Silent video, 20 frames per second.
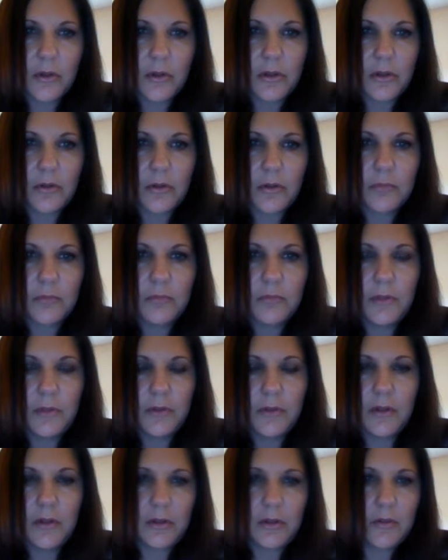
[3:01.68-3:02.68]
you've
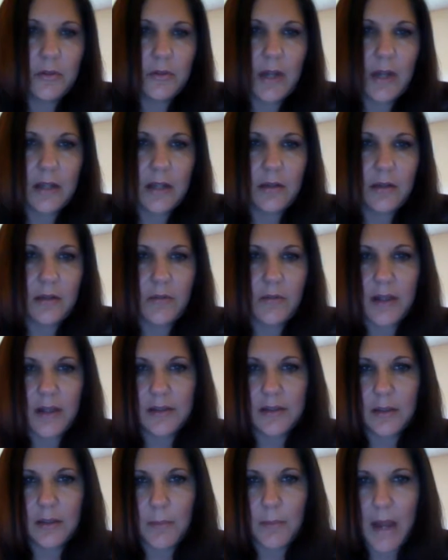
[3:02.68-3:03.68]
got an
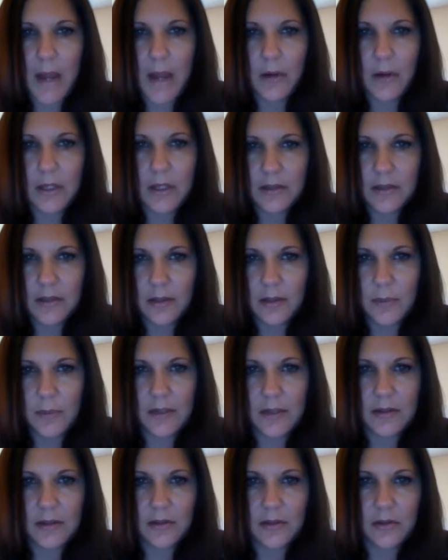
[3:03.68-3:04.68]
invested amount into the
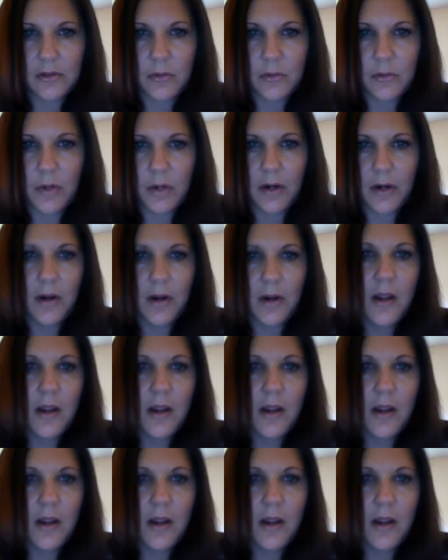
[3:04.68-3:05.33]
business to where